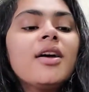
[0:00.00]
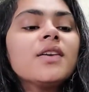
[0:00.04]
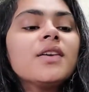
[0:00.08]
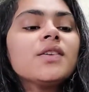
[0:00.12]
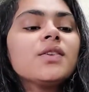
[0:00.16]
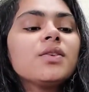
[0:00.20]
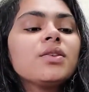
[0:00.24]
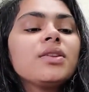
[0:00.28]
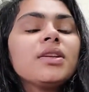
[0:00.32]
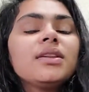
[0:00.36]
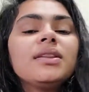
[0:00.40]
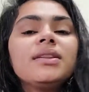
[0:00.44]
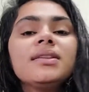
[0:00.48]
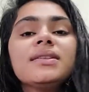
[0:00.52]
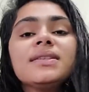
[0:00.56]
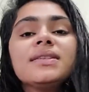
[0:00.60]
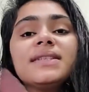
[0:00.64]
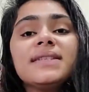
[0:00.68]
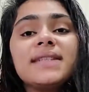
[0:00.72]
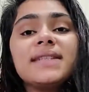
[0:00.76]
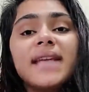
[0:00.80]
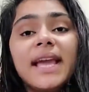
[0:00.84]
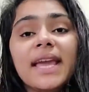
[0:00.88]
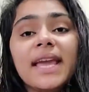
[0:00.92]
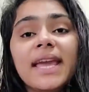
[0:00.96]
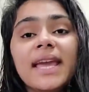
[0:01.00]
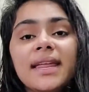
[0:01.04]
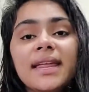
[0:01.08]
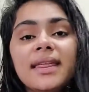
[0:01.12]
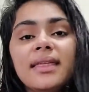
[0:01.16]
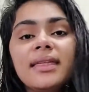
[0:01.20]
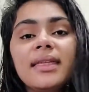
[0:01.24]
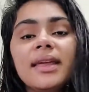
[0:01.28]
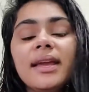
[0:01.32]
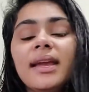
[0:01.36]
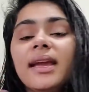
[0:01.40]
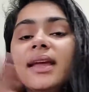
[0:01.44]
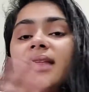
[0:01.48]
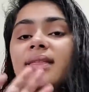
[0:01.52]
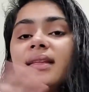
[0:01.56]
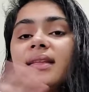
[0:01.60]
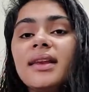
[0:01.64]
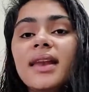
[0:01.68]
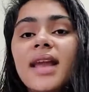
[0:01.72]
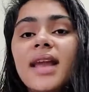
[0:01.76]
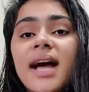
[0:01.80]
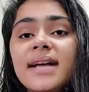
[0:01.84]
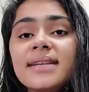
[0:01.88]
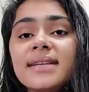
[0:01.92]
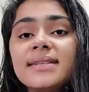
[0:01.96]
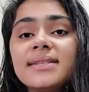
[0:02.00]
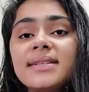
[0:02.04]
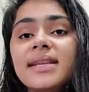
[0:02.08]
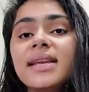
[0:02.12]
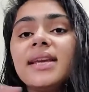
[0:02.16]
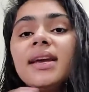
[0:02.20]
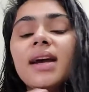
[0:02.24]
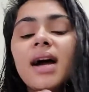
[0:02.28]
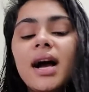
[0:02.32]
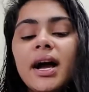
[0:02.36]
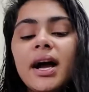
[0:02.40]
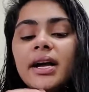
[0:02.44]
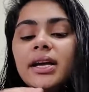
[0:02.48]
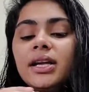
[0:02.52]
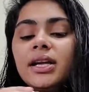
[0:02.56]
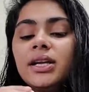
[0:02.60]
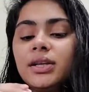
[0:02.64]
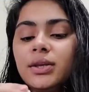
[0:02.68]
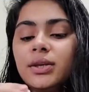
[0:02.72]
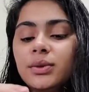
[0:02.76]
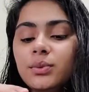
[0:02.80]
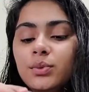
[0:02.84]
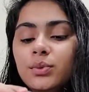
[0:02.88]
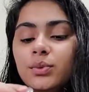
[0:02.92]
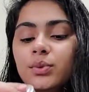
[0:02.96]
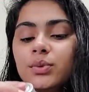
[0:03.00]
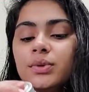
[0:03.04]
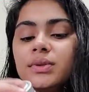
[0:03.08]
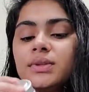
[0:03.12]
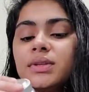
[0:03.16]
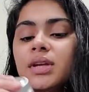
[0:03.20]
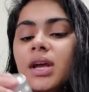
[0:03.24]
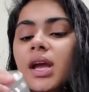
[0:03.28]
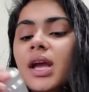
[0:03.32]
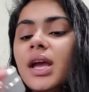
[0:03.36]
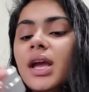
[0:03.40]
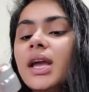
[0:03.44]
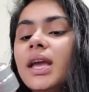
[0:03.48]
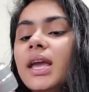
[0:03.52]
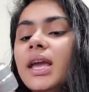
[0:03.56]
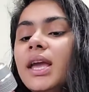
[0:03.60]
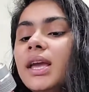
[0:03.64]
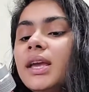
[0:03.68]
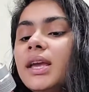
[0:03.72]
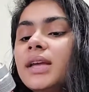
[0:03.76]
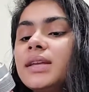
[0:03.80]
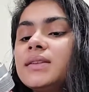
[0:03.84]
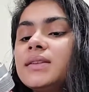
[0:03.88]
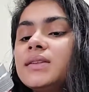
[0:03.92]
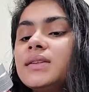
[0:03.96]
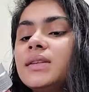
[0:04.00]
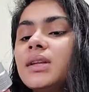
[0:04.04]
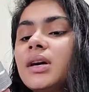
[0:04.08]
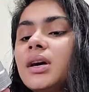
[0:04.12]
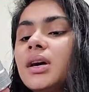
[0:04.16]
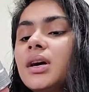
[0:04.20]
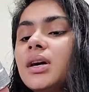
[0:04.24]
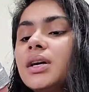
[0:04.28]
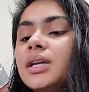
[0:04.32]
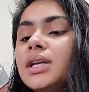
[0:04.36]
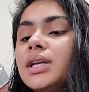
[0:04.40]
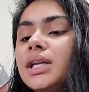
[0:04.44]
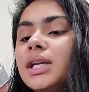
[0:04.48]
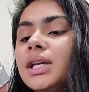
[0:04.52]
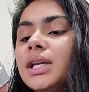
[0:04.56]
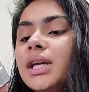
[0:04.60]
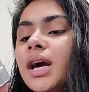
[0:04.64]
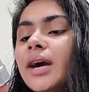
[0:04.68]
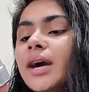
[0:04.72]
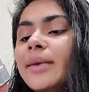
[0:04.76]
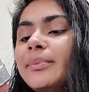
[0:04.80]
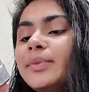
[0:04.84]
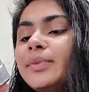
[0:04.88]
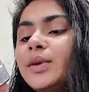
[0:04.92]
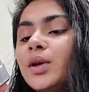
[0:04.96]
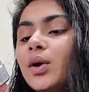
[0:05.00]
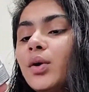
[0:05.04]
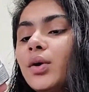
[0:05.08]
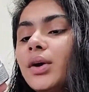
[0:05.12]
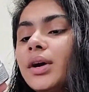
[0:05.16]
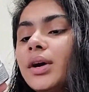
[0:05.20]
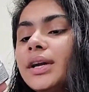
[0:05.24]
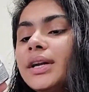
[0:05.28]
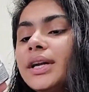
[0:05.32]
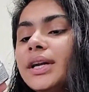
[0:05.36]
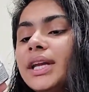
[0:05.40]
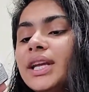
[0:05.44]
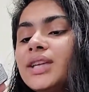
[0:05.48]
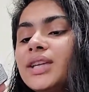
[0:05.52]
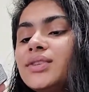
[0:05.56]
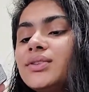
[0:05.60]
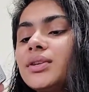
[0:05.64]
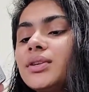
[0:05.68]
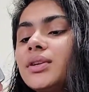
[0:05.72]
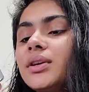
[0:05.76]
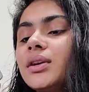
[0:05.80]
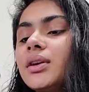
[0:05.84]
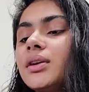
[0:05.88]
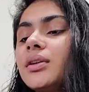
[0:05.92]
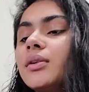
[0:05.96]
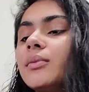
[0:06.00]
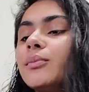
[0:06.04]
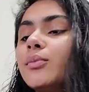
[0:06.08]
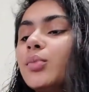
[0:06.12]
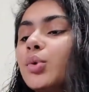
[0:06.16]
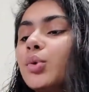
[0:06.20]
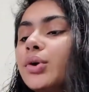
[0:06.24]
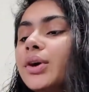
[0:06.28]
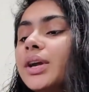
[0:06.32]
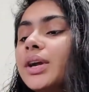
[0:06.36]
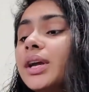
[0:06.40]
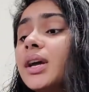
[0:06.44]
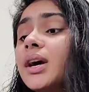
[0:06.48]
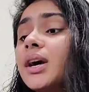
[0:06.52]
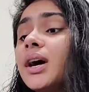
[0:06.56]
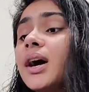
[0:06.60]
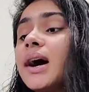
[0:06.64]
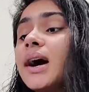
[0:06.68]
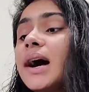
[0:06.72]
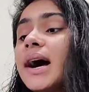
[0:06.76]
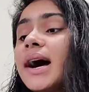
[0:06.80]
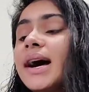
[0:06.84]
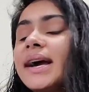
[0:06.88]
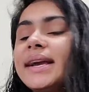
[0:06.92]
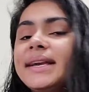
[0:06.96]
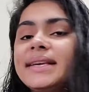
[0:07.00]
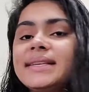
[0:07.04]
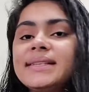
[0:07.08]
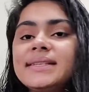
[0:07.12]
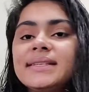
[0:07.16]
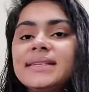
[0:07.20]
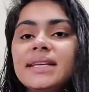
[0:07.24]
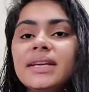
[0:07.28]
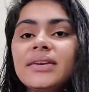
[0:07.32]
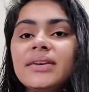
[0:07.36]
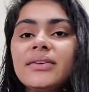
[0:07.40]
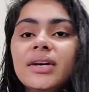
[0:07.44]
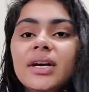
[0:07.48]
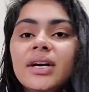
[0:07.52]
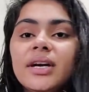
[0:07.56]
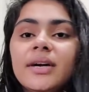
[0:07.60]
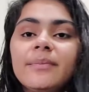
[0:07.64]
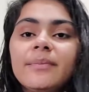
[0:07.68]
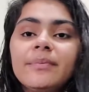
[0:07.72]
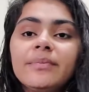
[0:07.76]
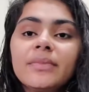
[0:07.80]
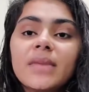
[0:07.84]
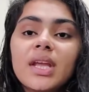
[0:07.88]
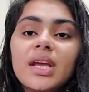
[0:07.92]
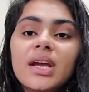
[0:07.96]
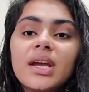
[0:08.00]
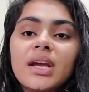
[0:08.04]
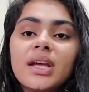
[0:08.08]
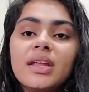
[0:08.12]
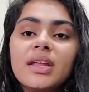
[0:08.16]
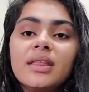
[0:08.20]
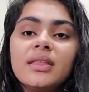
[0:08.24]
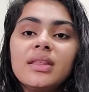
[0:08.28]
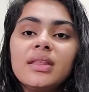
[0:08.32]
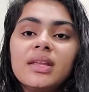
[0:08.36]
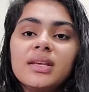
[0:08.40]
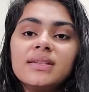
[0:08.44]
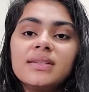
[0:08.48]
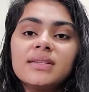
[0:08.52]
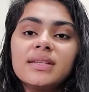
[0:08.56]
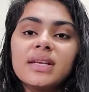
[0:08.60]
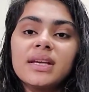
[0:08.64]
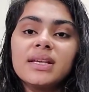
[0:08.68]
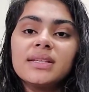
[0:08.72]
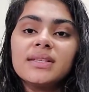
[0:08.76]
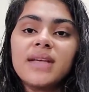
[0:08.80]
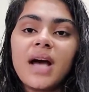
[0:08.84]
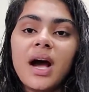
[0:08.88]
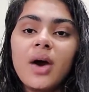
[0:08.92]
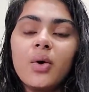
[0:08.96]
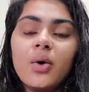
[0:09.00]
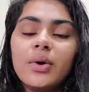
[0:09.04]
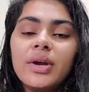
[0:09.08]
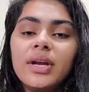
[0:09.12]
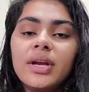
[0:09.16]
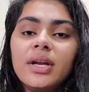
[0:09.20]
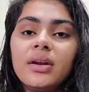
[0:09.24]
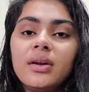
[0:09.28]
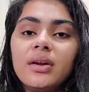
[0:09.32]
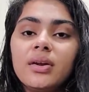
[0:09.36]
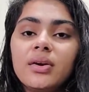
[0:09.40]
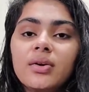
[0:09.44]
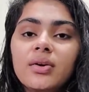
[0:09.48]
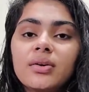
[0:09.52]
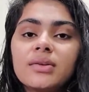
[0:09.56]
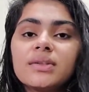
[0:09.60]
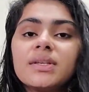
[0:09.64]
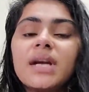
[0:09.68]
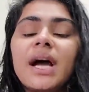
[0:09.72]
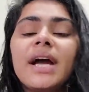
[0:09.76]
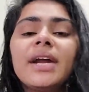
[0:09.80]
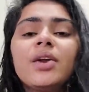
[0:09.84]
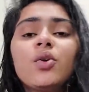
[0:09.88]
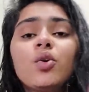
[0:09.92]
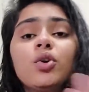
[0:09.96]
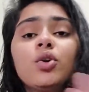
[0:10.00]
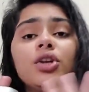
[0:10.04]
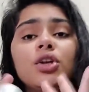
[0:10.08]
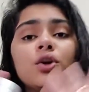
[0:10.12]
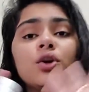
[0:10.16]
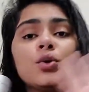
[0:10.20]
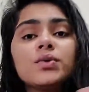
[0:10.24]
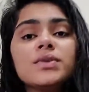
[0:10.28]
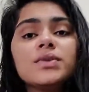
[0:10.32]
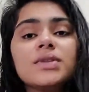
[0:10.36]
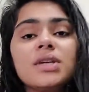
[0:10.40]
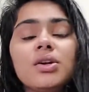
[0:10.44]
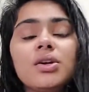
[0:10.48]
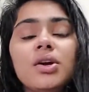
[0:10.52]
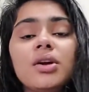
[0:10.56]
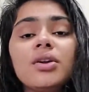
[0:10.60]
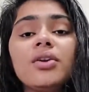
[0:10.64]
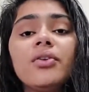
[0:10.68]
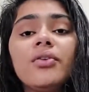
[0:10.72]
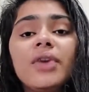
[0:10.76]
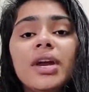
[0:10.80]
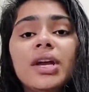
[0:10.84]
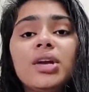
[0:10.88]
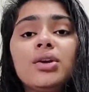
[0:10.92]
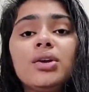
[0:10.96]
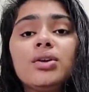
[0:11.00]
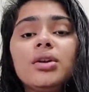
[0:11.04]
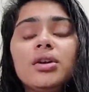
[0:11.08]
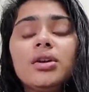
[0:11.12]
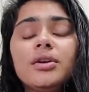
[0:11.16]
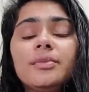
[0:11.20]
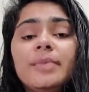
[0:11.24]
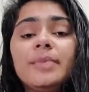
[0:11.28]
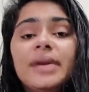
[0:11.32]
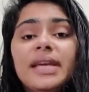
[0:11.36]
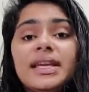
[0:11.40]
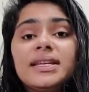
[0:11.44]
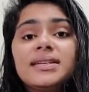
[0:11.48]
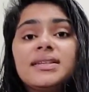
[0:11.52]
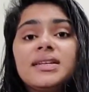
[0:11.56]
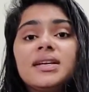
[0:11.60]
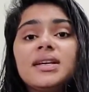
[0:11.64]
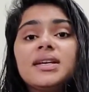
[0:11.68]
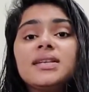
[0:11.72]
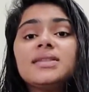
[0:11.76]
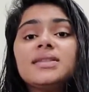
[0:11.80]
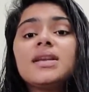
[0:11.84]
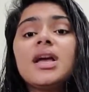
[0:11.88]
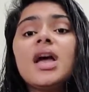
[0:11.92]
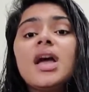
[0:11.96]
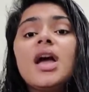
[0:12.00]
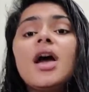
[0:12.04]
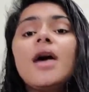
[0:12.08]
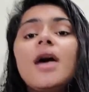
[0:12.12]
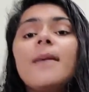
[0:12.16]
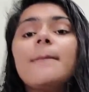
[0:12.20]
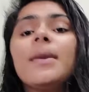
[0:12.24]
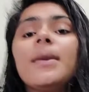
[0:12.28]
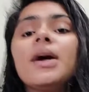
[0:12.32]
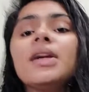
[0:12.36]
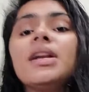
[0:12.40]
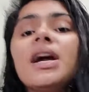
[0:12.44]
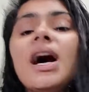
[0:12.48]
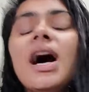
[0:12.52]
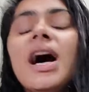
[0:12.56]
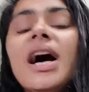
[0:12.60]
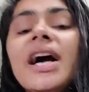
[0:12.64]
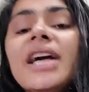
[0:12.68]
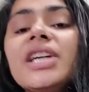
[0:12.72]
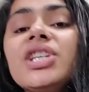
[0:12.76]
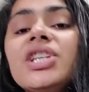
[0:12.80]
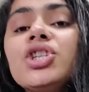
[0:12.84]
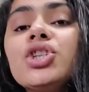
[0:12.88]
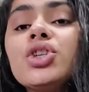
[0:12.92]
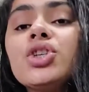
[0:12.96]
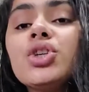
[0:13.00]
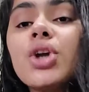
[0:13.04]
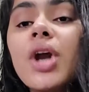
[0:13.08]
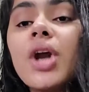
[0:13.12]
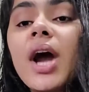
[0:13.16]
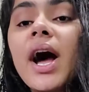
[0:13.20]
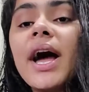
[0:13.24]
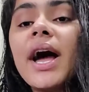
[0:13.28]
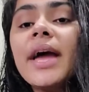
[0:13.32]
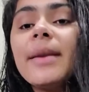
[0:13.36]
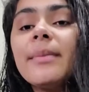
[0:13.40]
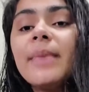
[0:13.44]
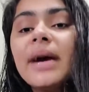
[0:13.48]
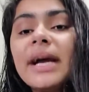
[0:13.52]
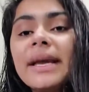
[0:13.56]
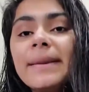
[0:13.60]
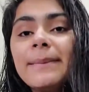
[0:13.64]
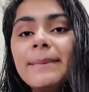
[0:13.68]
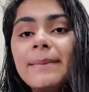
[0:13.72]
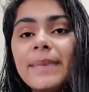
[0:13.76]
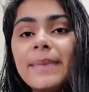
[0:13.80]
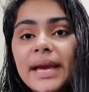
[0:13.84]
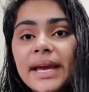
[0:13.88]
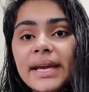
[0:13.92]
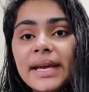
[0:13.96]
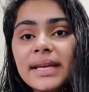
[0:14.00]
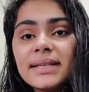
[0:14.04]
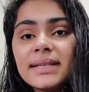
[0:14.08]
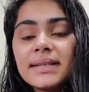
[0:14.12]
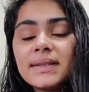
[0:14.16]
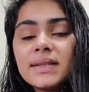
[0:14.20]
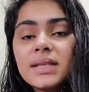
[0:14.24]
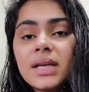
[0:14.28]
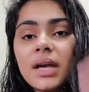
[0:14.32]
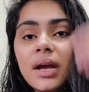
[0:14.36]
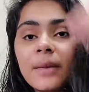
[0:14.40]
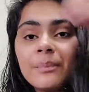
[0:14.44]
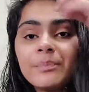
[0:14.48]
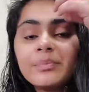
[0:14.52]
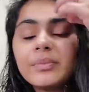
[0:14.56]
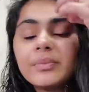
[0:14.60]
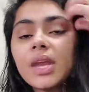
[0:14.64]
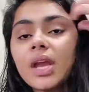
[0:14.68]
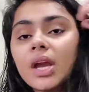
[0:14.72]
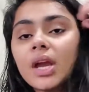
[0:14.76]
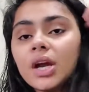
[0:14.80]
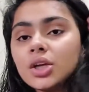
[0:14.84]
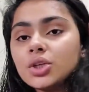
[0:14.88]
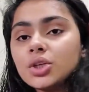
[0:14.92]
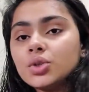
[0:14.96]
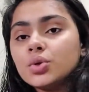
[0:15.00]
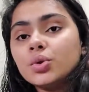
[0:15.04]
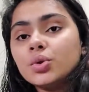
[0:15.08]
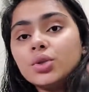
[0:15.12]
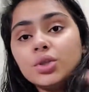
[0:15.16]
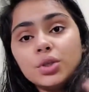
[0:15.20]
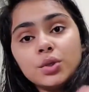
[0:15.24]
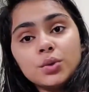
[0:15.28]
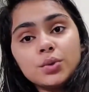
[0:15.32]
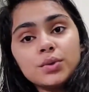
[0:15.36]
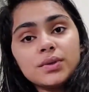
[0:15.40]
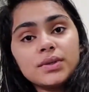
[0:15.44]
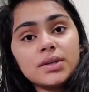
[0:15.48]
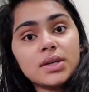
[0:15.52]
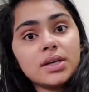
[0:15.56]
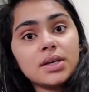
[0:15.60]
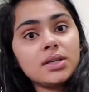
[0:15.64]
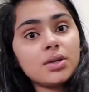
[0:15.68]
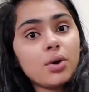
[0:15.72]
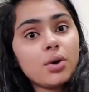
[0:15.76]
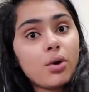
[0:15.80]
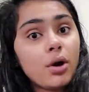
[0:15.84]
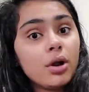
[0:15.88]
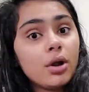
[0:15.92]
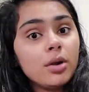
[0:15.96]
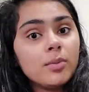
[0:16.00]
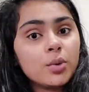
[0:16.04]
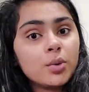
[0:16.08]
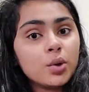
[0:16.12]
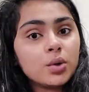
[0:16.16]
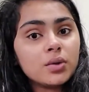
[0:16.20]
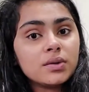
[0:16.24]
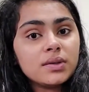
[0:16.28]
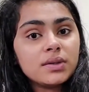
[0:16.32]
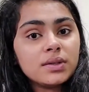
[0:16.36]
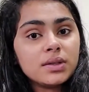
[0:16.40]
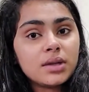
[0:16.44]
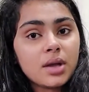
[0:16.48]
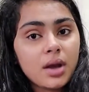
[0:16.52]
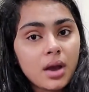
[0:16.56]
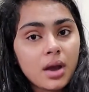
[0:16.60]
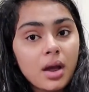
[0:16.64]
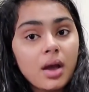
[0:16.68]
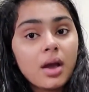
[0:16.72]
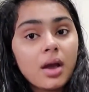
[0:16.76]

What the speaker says: So the second thing and the last thing I use is the Nia Pure Nature Moringa Eye Serum. This is how it looks. I don't use it on a regular basis, but I try my best to use it almost